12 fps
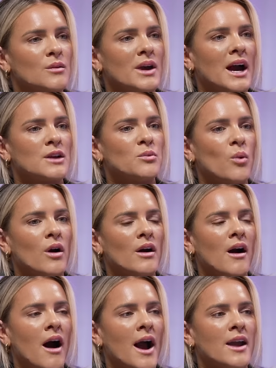We had one
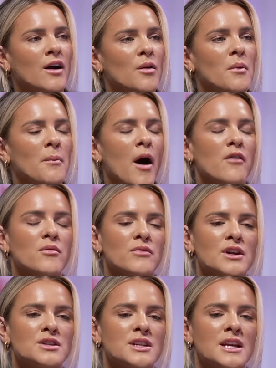guy come, apart from
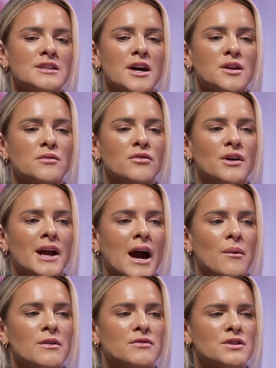Richard, he turned up for an
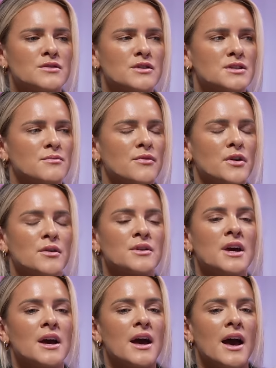hour just for some
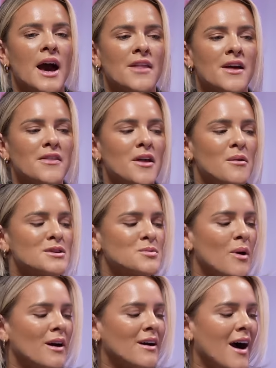food. And then there was
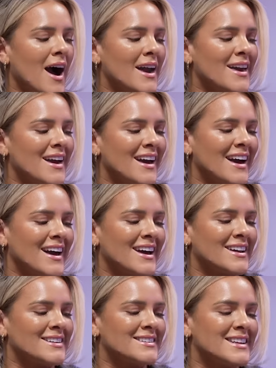one guy
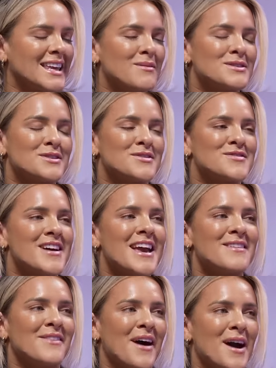and he was
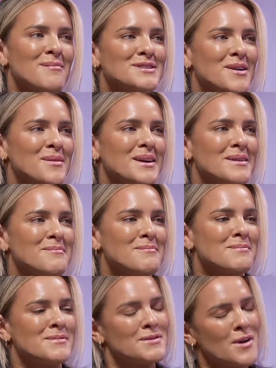great vibe. So we
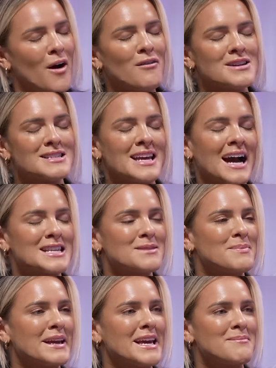obviously had
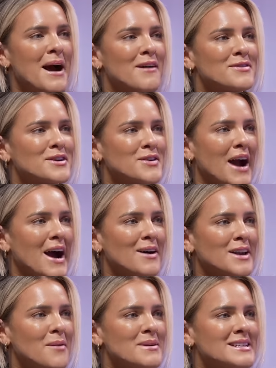to pick him out of the
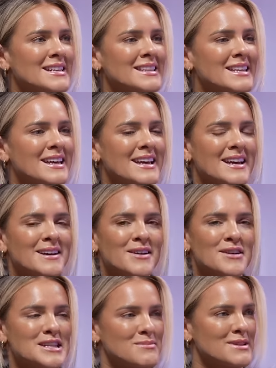crowd like we did at the
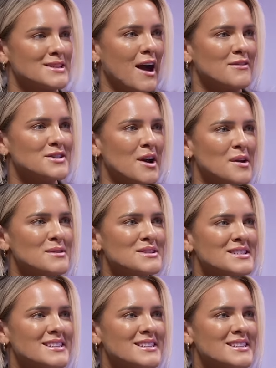Christmas live shows.